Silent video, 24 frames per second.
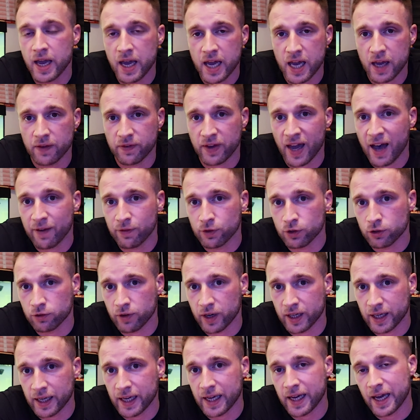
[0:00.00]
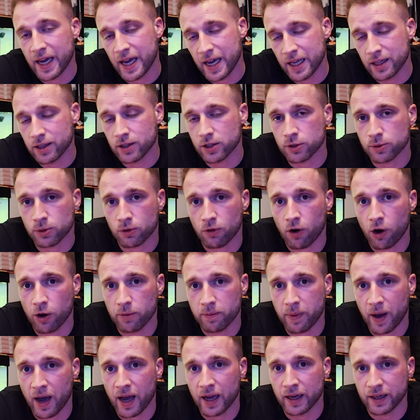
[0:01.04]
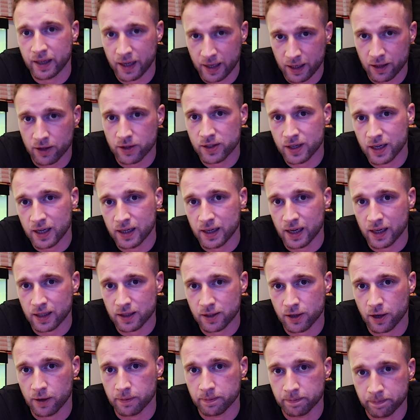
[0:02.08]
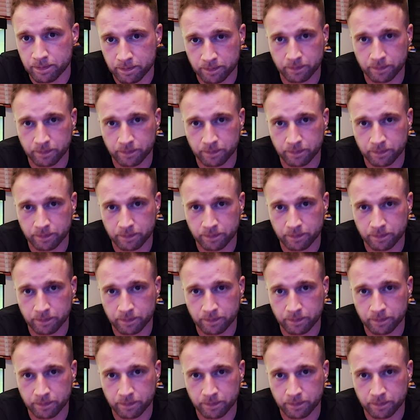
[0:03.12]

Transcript: If you haven't already, hit the subscribe button, and I'll see you next time.